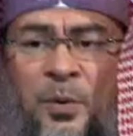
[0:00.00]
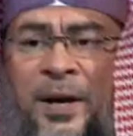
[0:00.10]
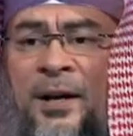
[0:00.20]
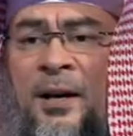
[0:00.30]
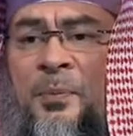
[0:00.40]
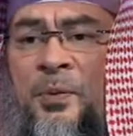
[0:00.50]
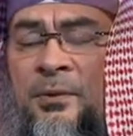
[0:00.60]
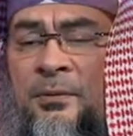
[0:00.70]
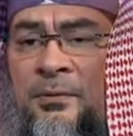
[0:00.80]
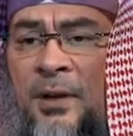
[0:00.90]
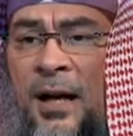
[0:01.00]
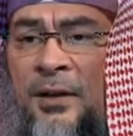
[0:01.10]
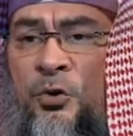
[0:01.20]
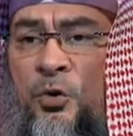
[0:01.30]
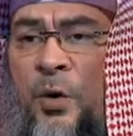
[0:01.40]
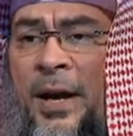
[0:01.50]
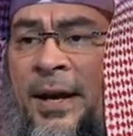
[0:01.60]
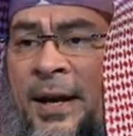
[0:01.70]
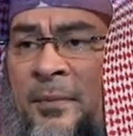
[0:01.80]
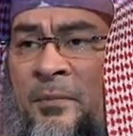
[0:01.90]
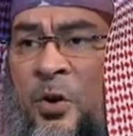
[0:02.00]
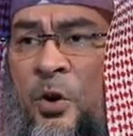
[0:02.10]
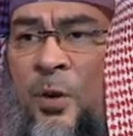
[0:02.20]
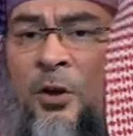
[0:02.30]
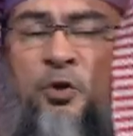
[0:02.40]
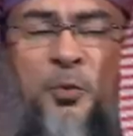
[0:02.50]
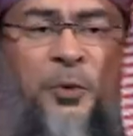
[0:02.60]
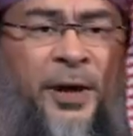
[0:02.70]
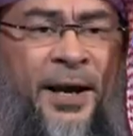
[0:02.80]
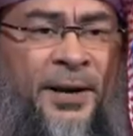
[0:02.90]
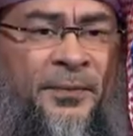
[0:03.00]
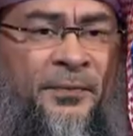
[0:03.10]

wake up at 2 a.m., you want to pray